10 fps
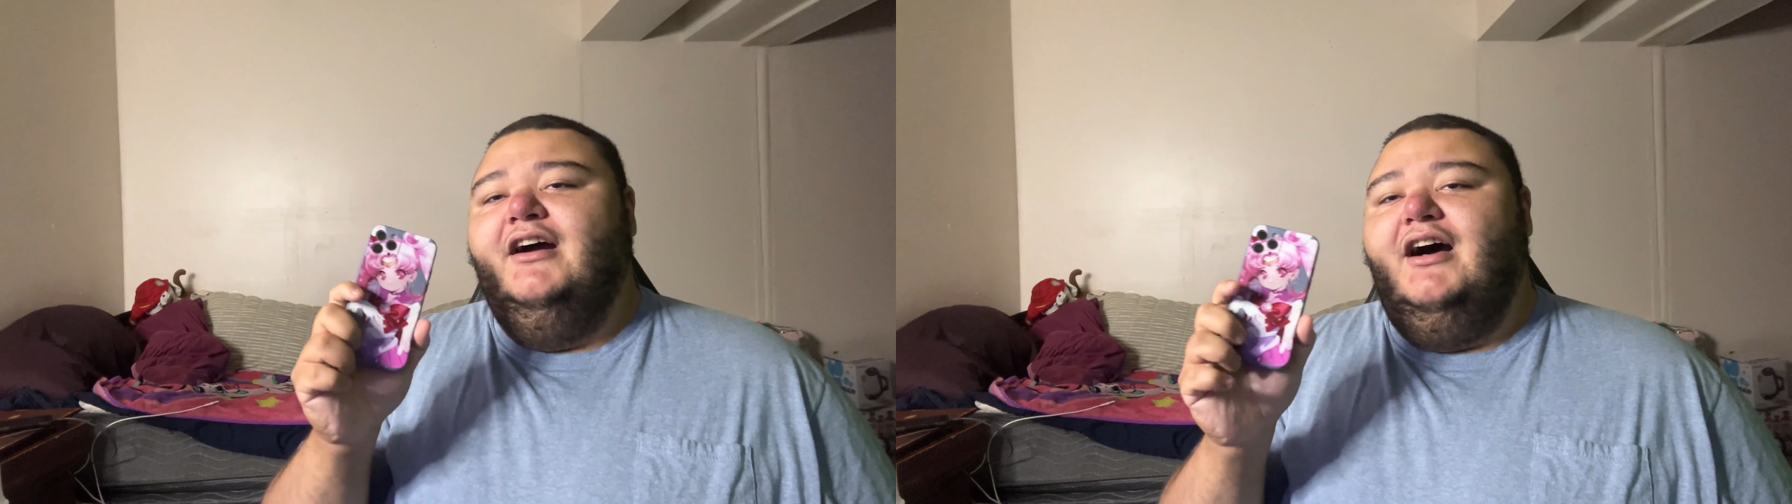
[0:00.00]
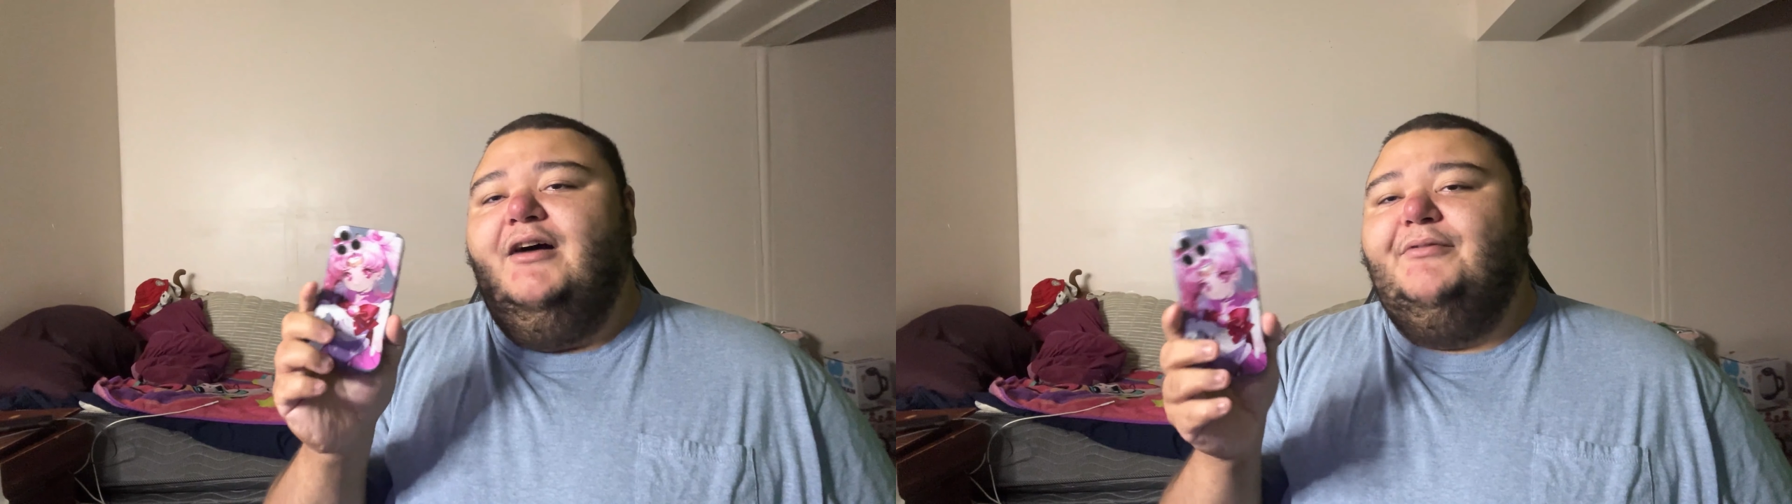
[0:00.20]

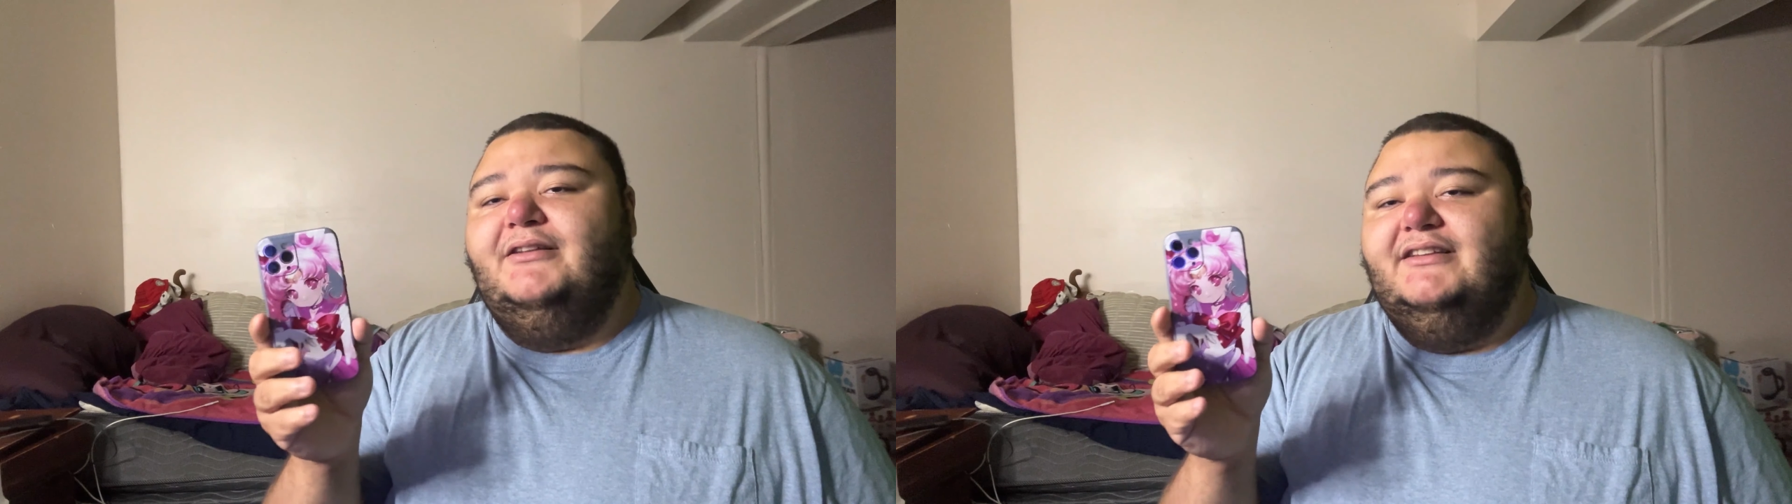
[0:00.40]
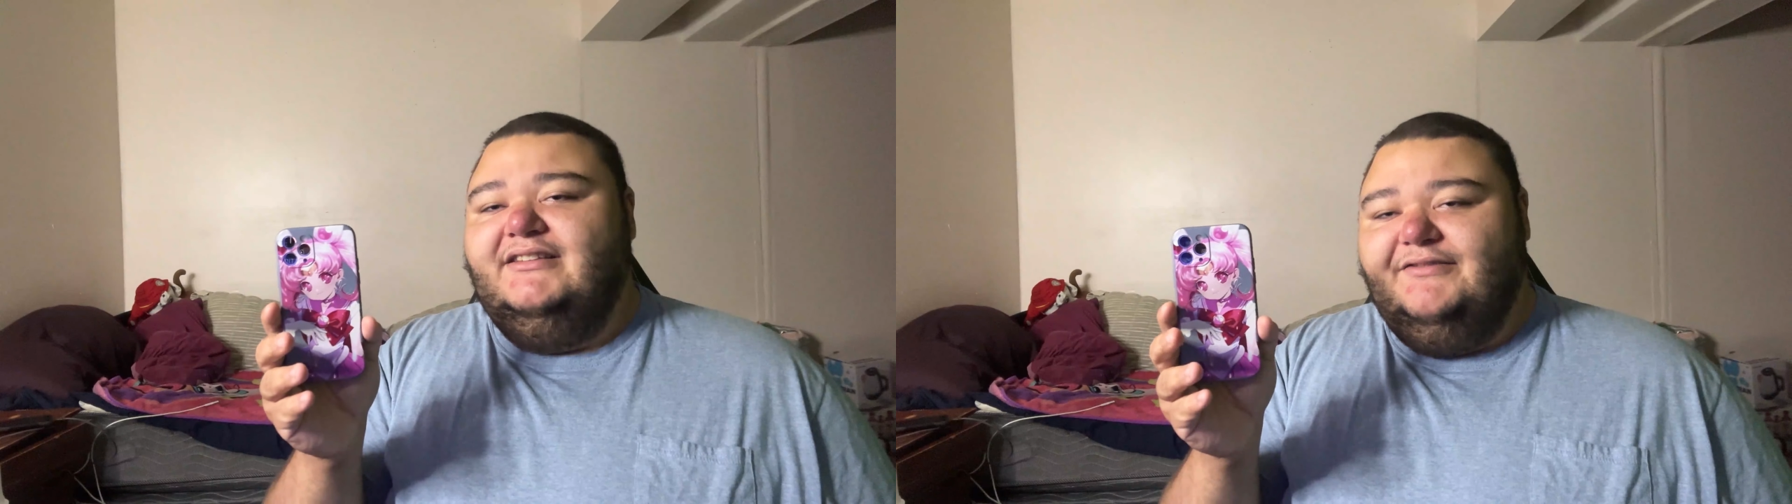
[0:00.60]
I
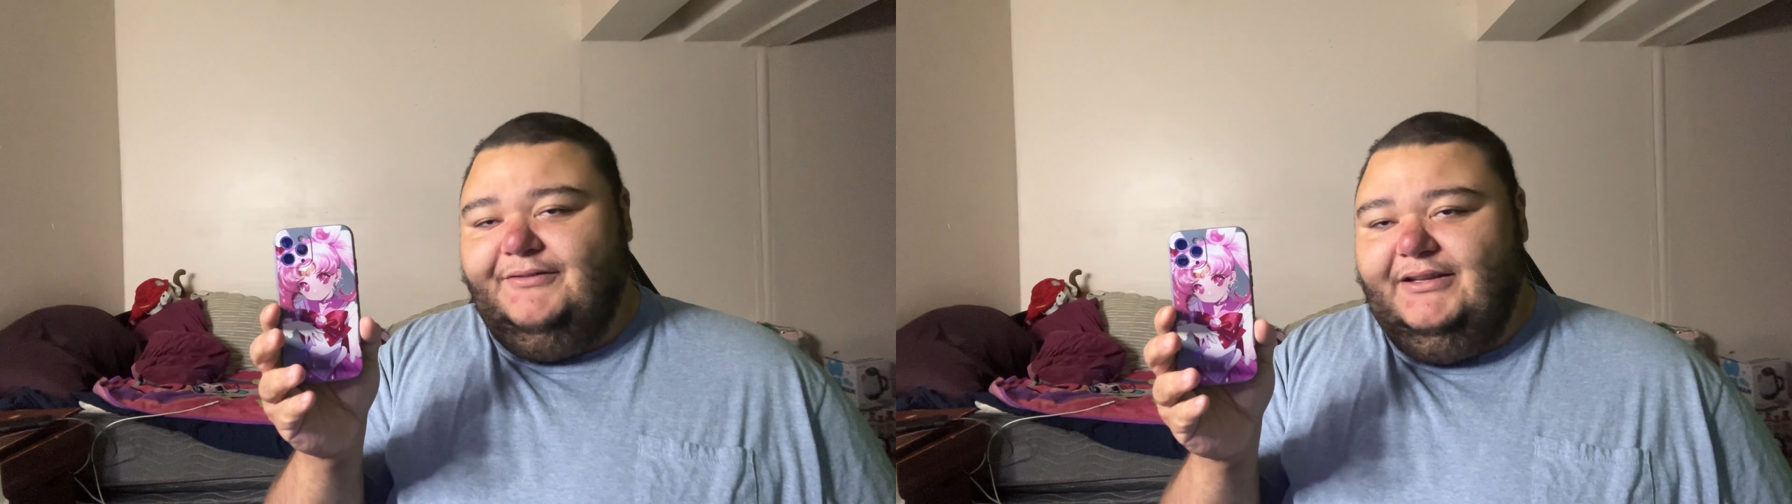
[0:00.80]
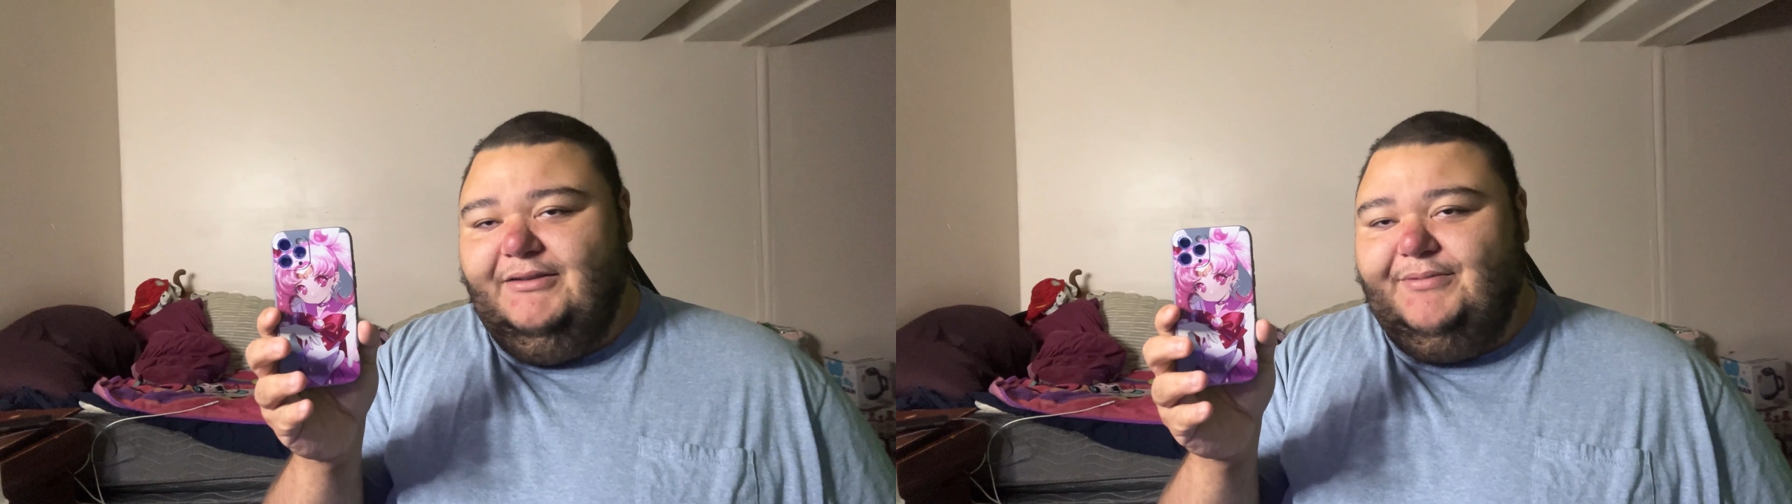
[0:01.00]
bought this from
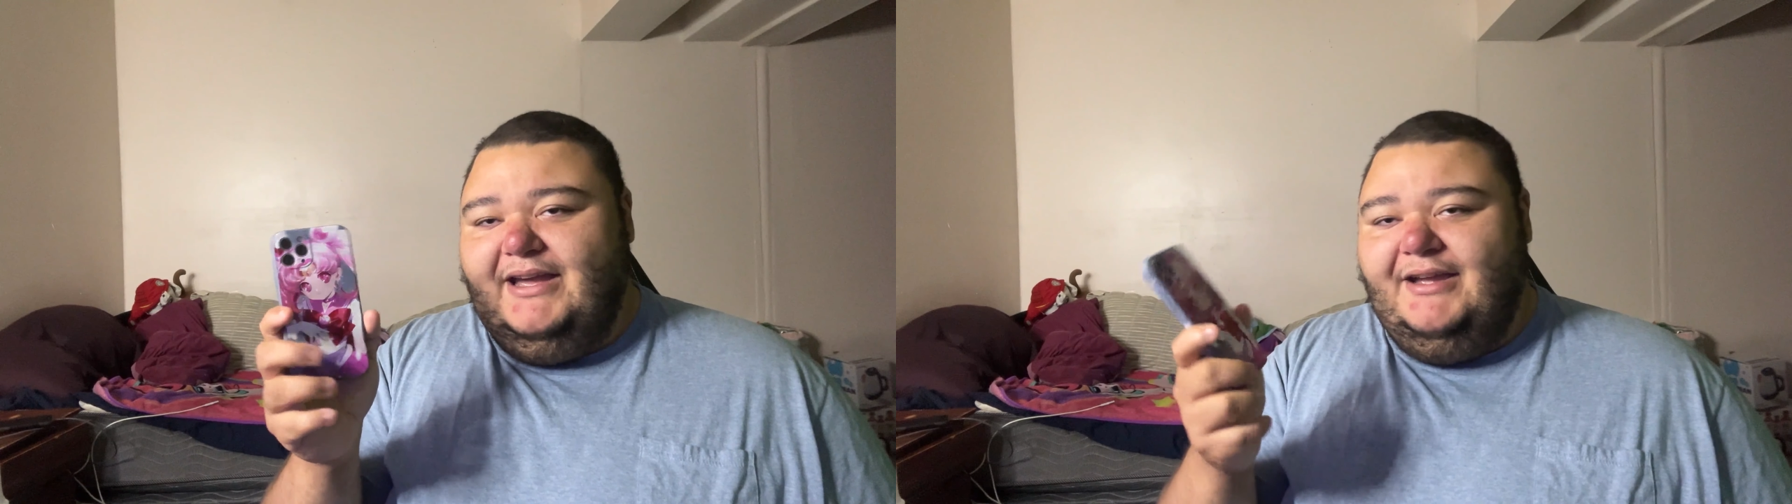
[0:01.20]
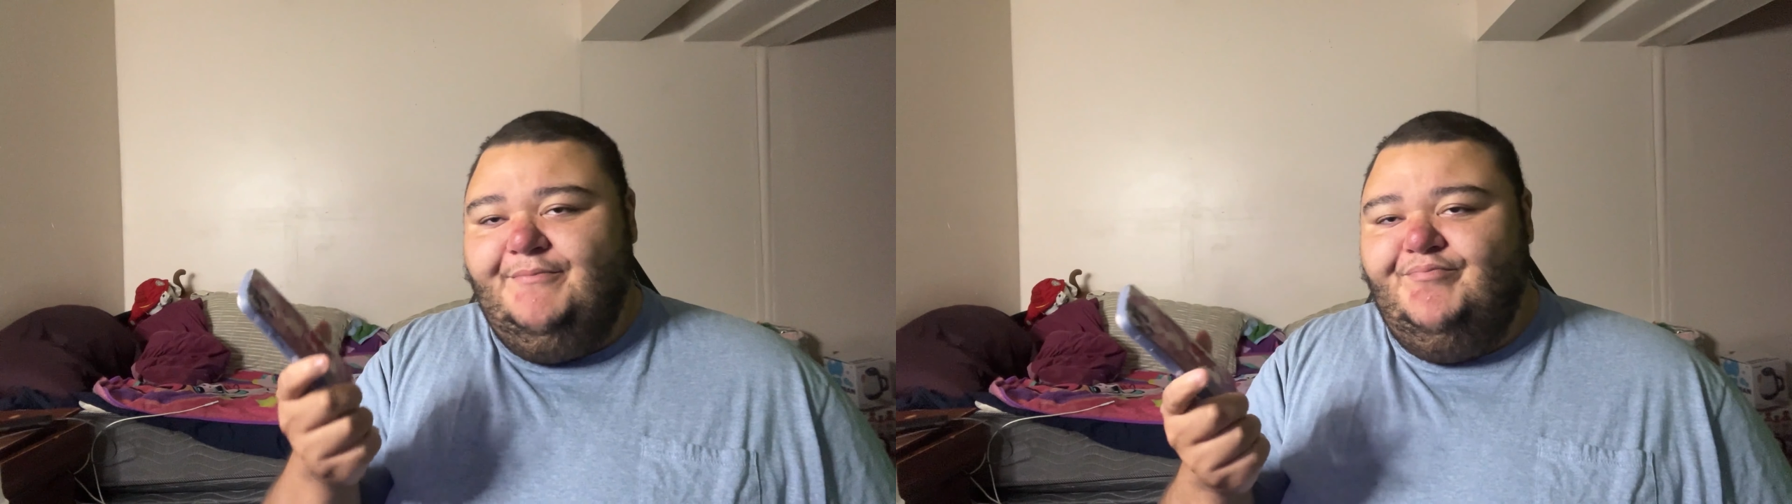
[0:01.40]

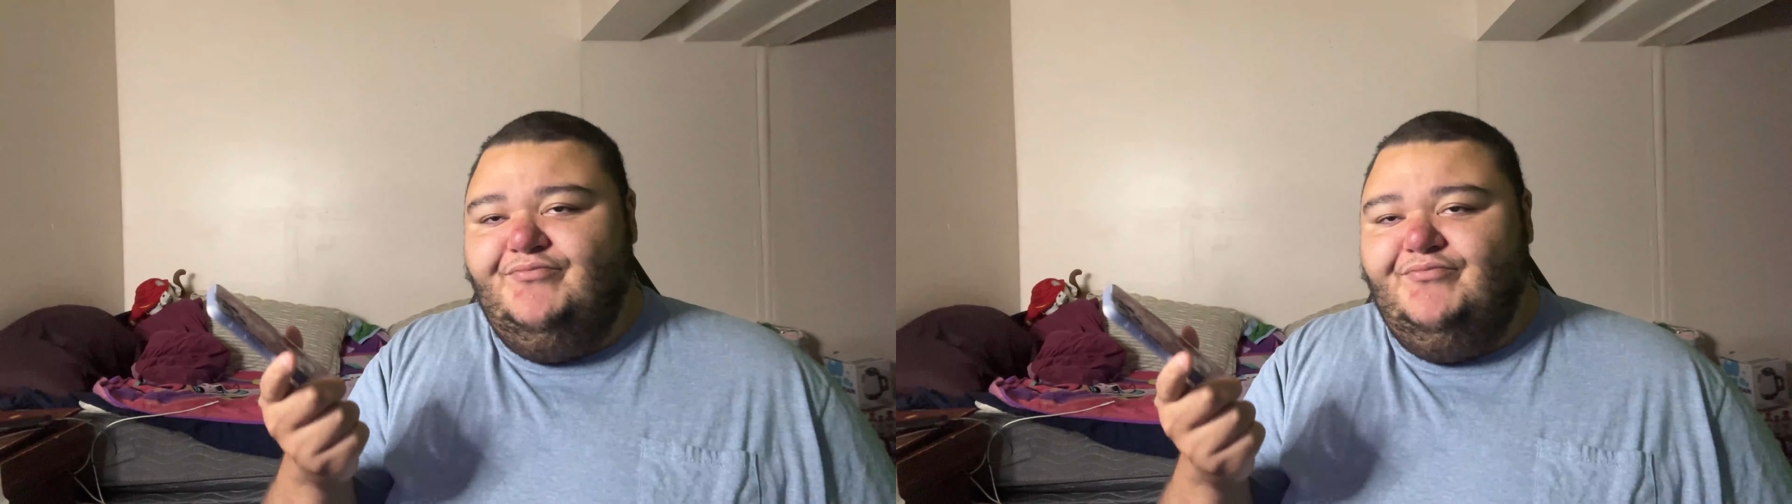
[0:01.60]
eBay,